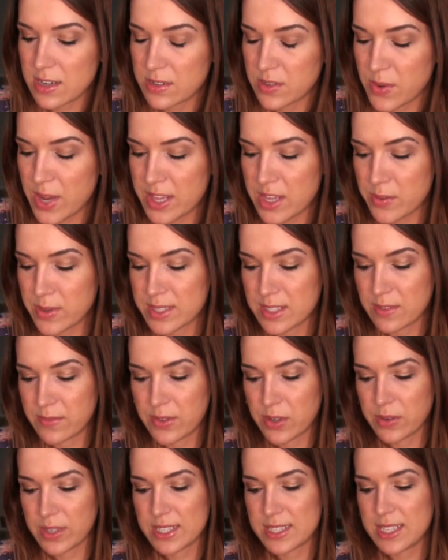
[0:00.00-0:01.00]
I don't know why that
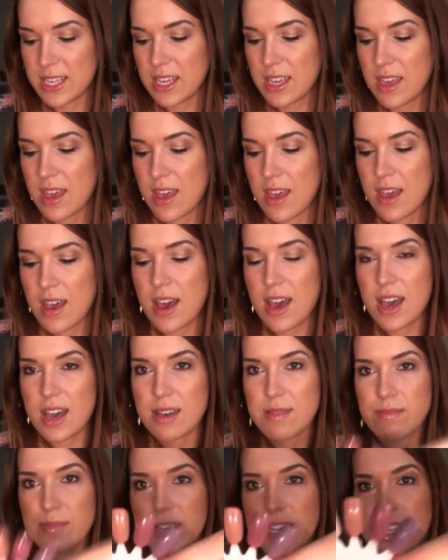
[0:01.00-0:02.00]
wasn't focusing,
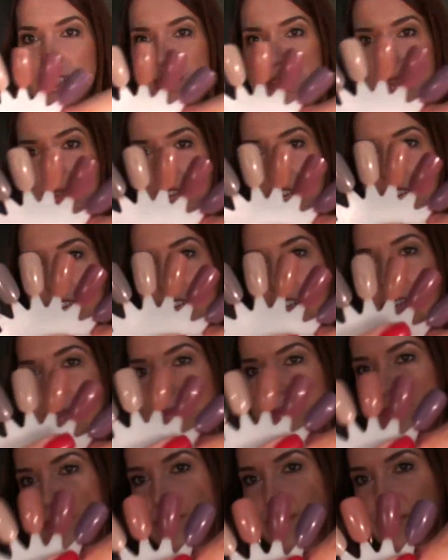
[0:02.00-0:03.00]
um, but it is right
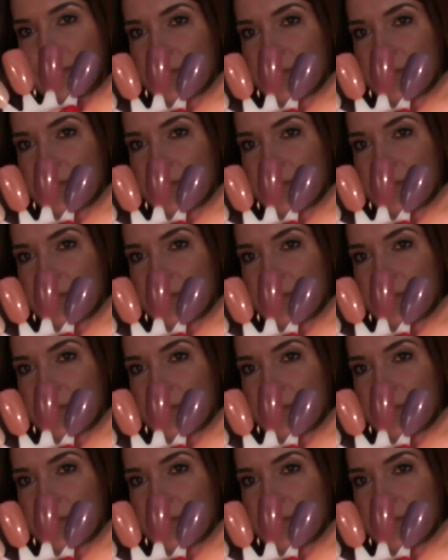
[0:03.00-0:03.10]
here.